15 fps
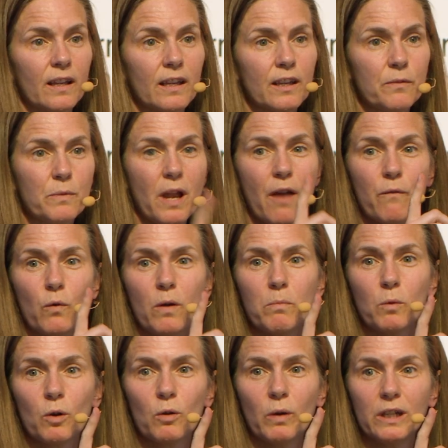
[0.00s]
Can we have one
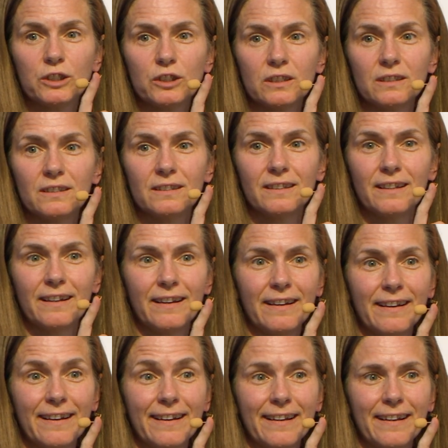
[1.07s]
more question?
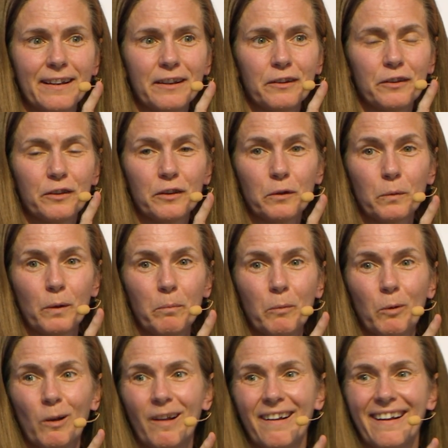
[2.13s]
Is there one
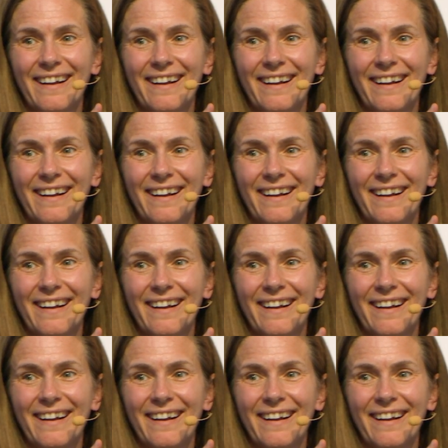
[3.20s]
more?